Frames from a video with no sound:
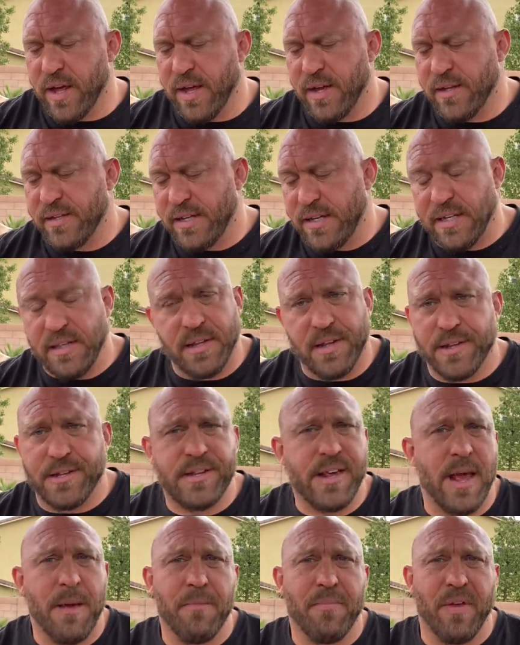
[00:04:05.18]
days, eating the
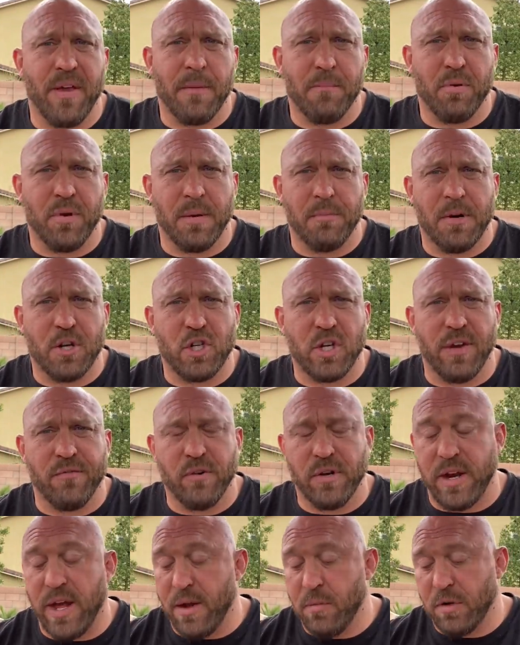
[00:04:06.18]
same thing pretty much
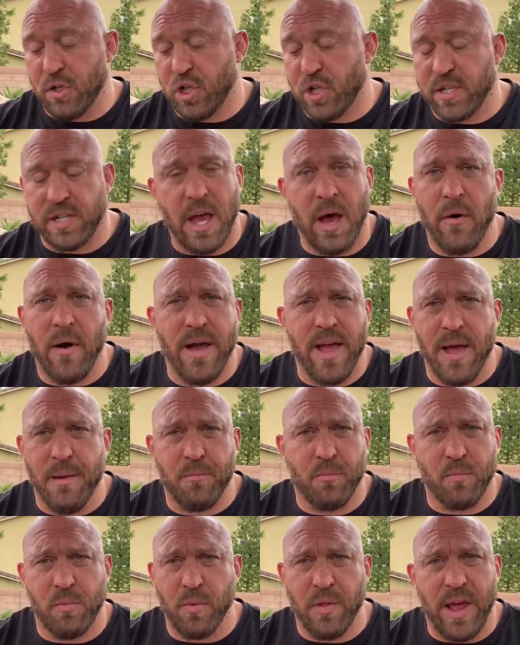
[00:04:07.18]
every day, which is how I am
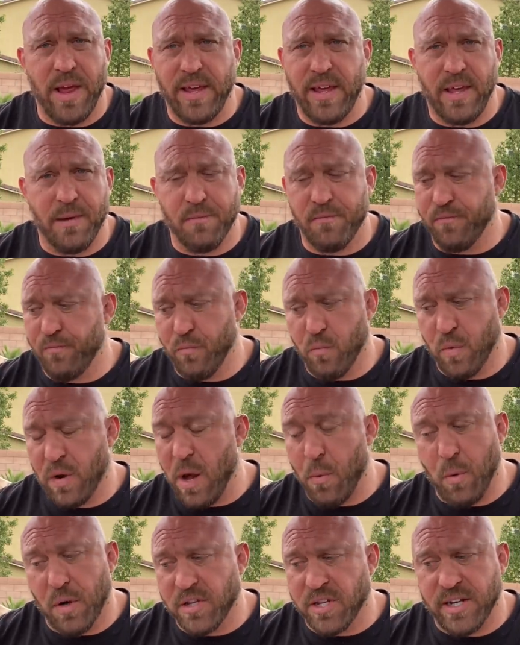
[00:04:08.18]
when I eat, when
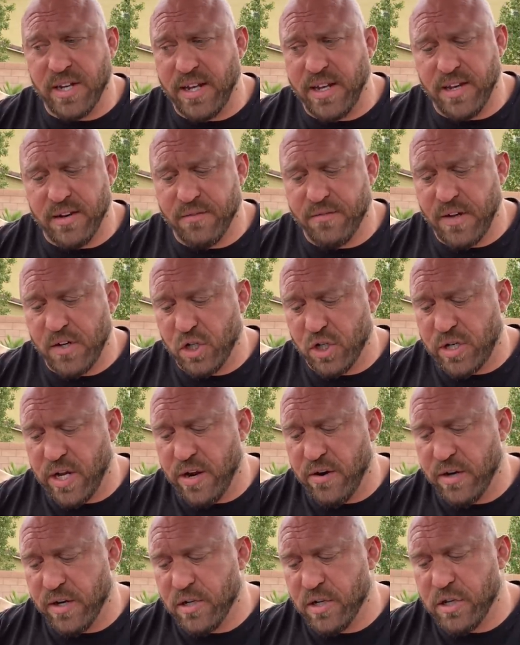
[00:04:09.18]
I wasn't eating vegetarian.